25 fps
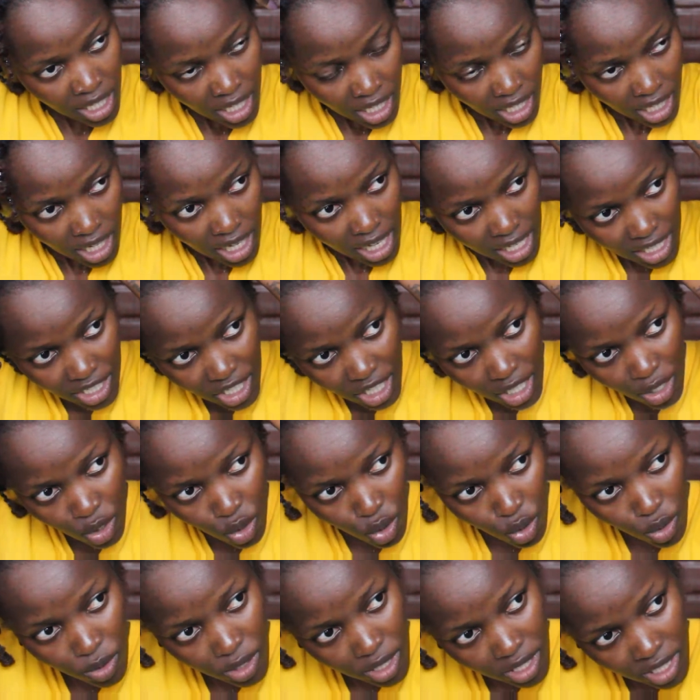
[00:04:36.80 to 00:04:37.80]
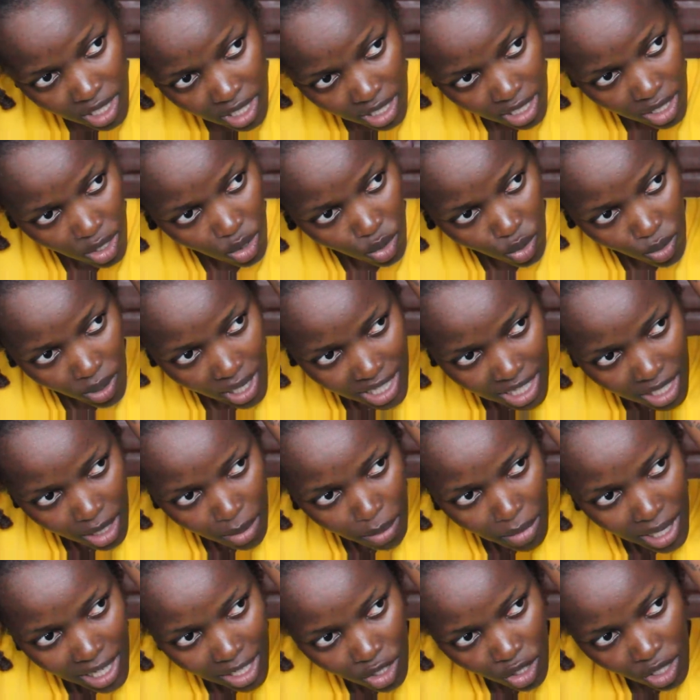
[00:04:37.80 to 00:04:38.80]
And I'll try to do it straight towards the
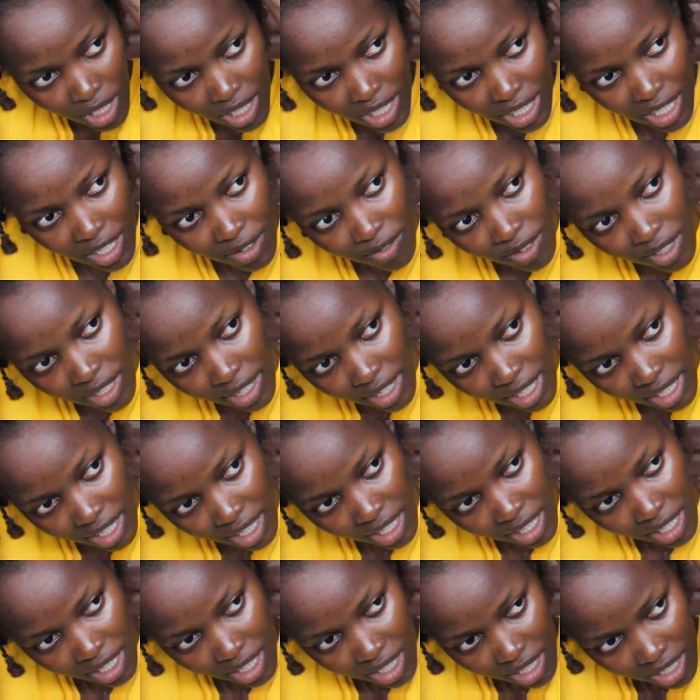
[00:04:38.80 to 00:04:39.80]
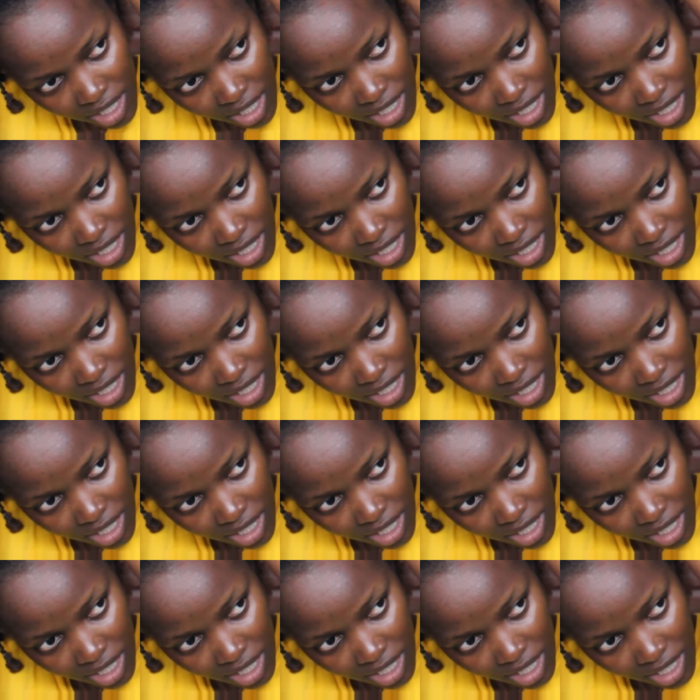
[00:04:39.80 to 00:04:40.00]
back so that everything is